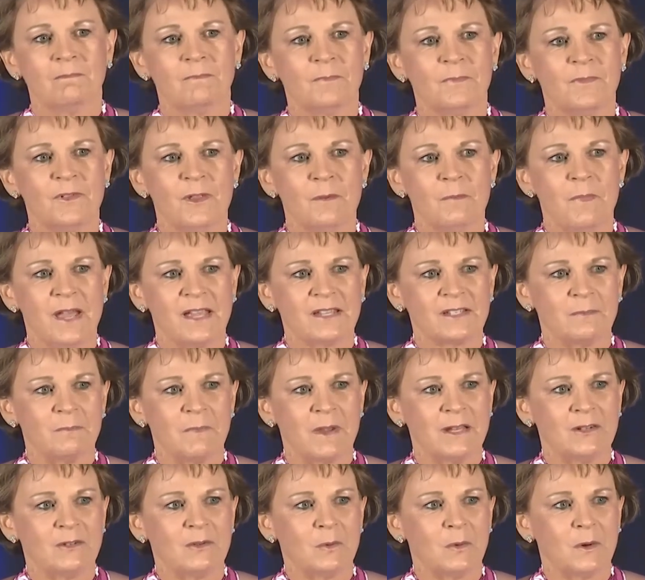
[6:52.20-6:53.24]
the best
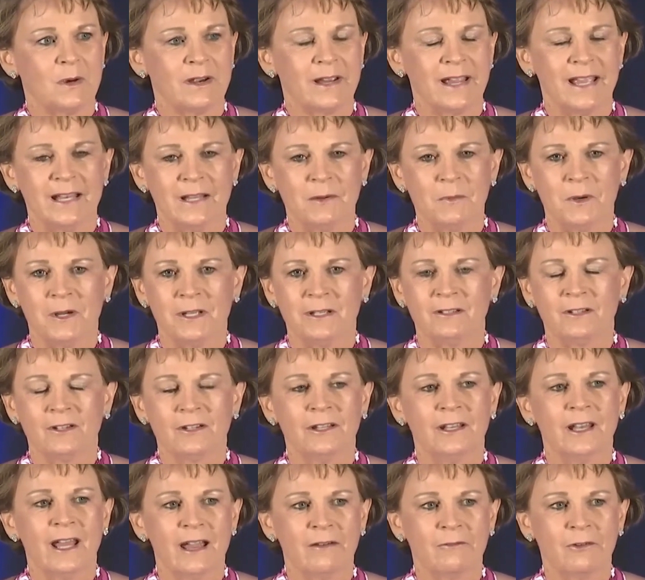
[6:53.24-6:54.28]
mentor anyone
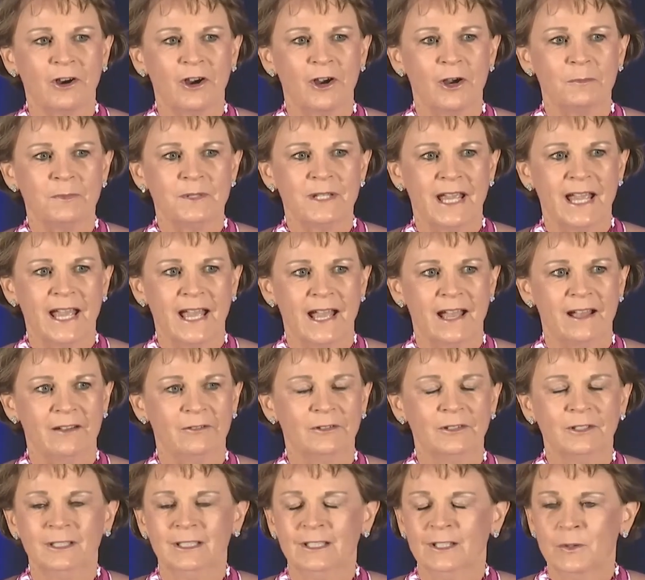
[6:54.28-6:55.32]
could ever hope to have,
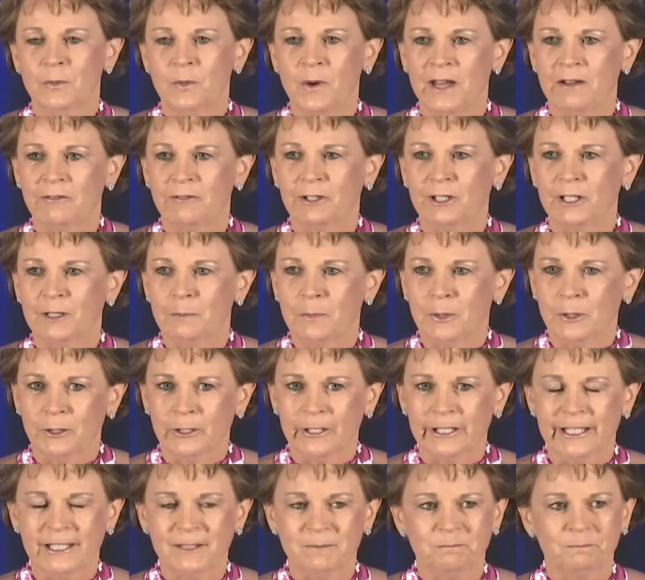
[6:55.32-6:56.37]
Waverly
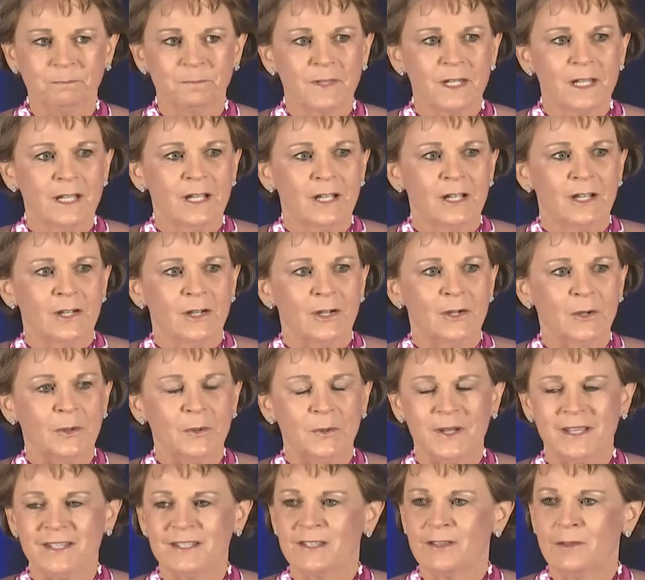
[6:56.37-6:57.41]
Pulley,
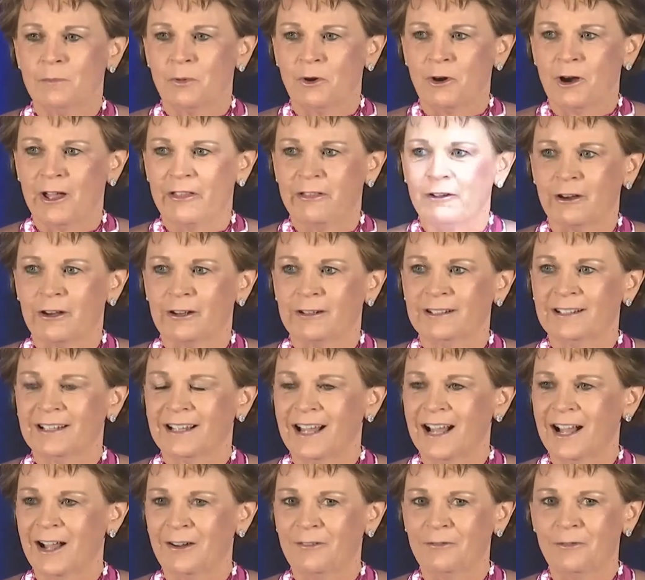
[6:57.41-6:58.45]
who is the brother
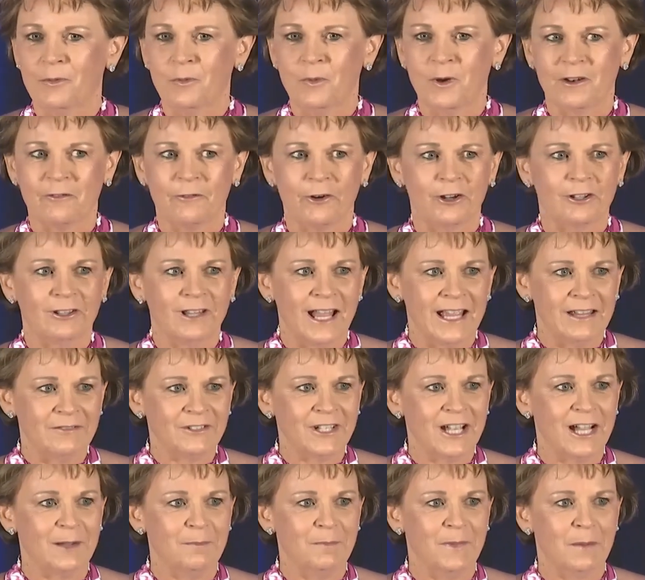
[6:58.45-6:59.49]
of one of our
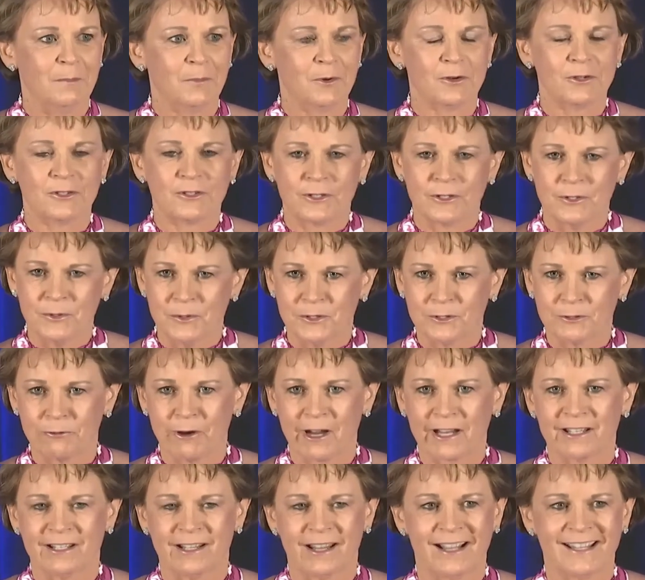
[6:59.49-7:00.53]
lifetime members who is
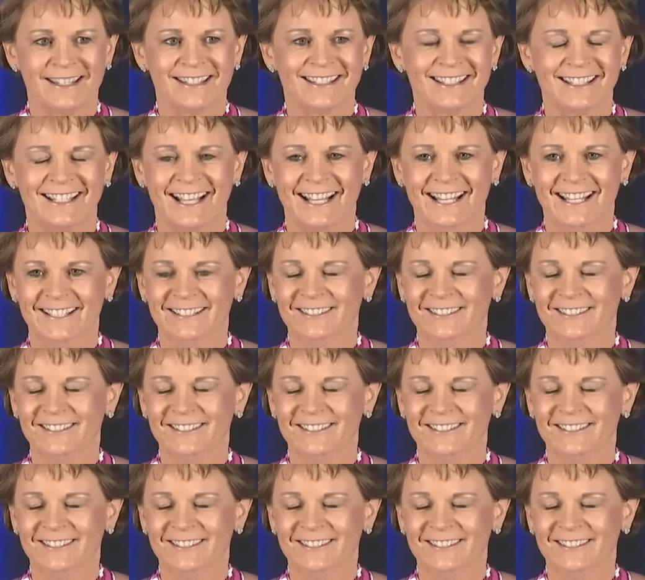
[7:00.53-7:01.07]
recognized tonight,